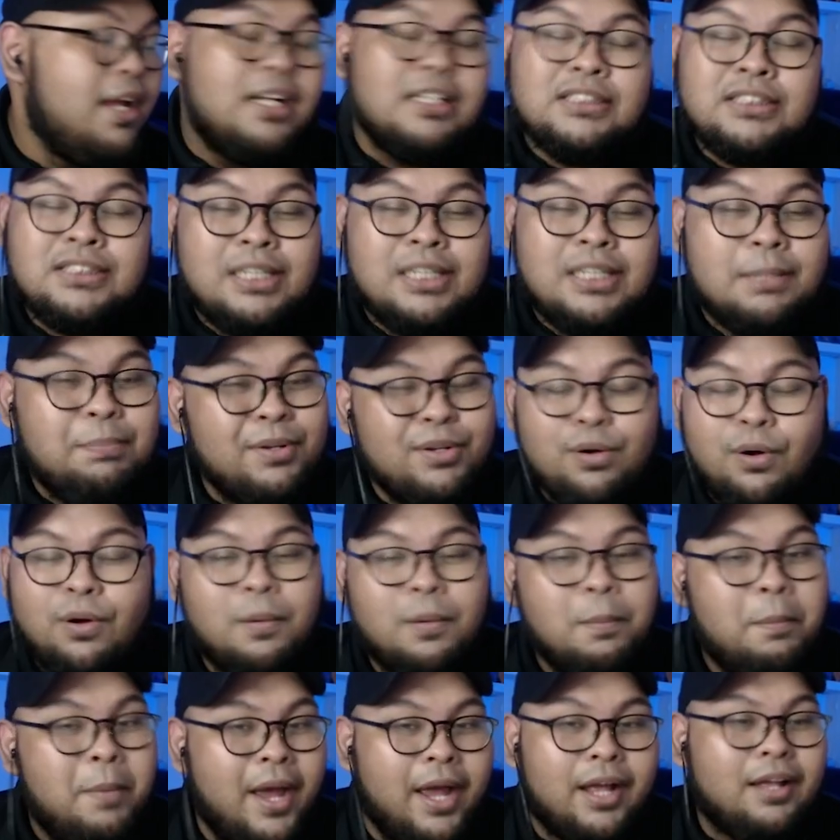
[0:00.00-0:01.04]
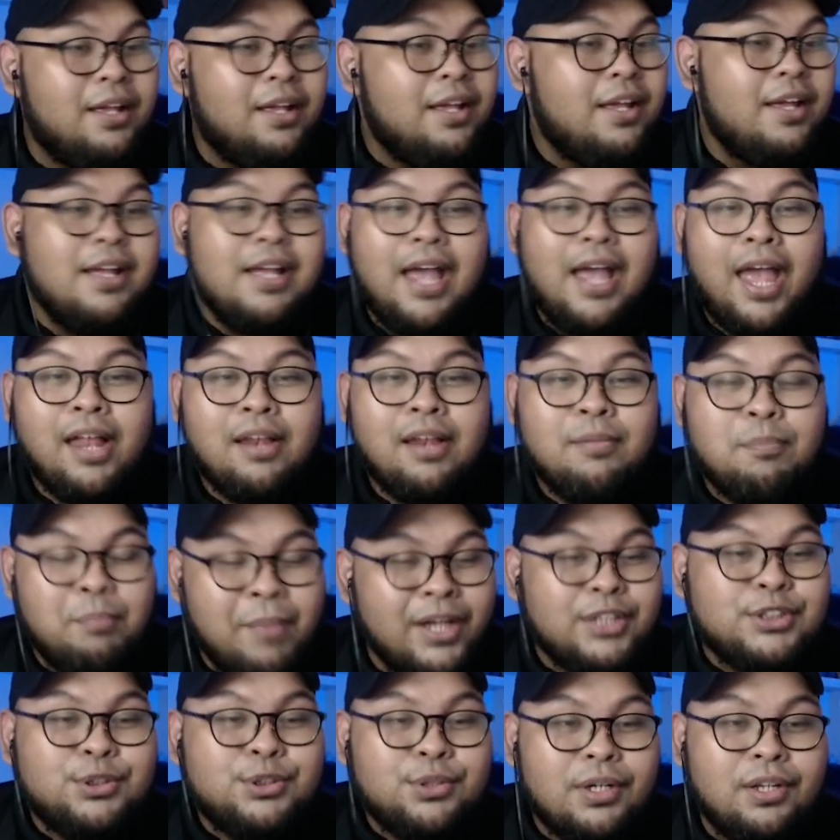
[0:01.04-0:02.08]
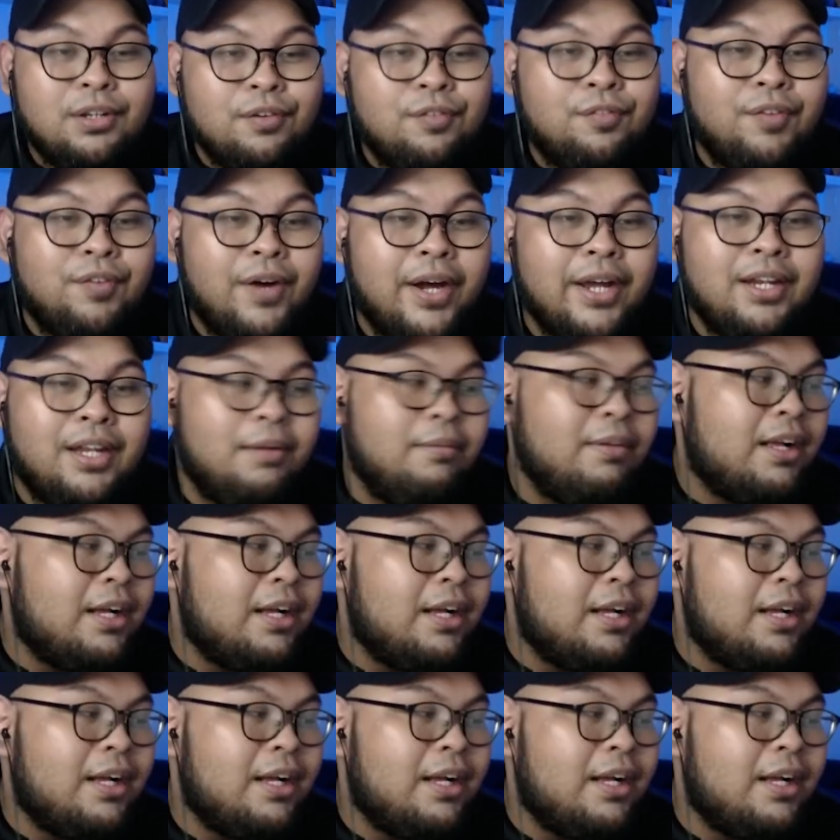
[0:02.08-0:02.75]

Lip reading: ship it all back and make sure you find it,